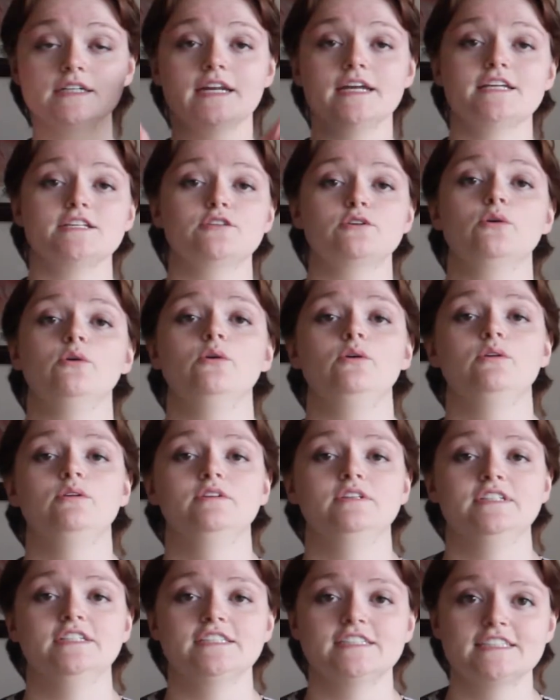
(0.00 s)
today's goal
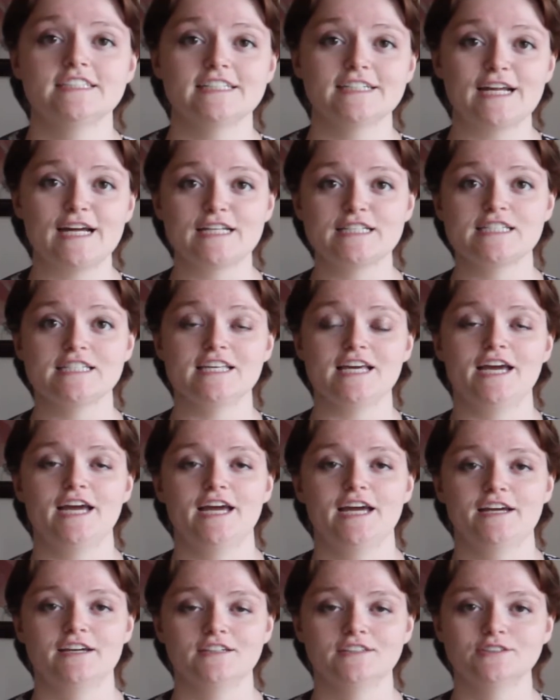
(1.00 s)
is to not
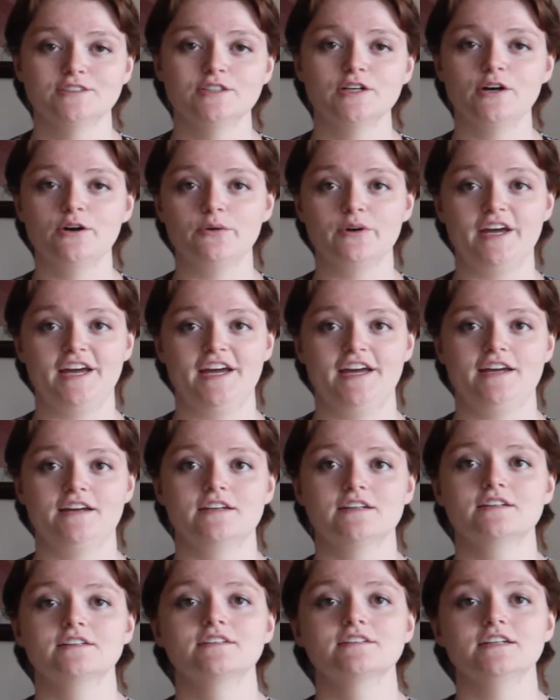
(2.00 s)
say,
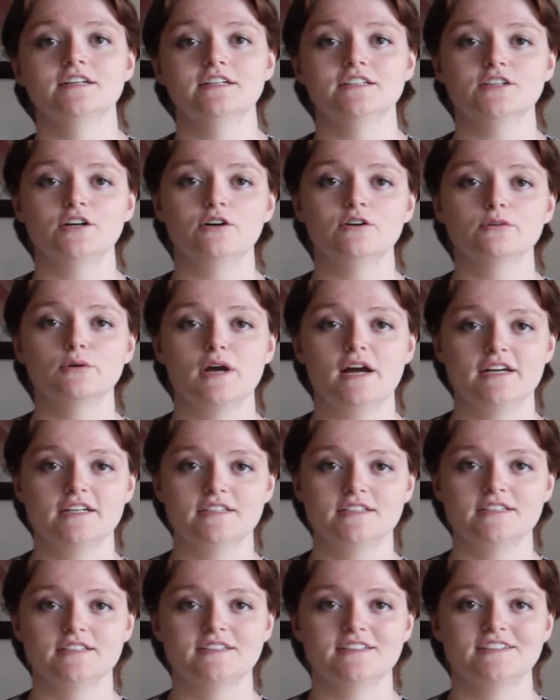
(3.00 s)
okay, all right,
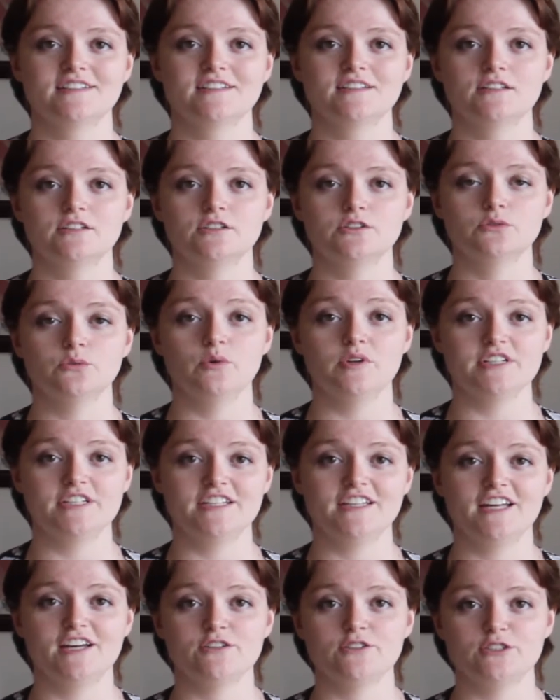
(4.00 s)

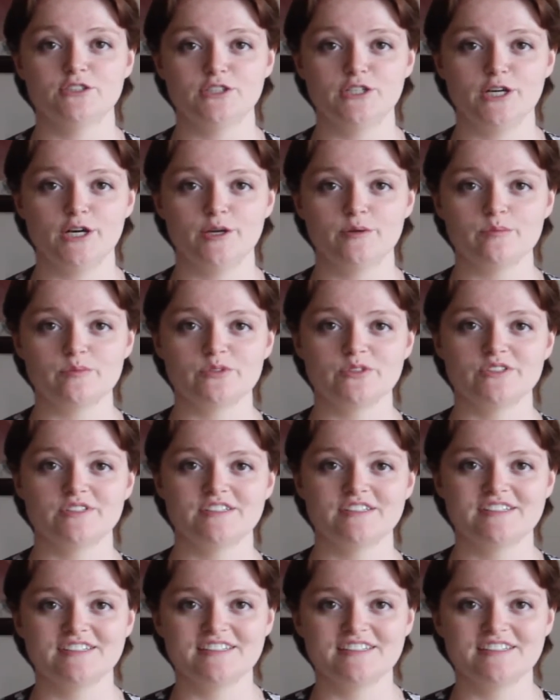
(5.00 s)
$20,000.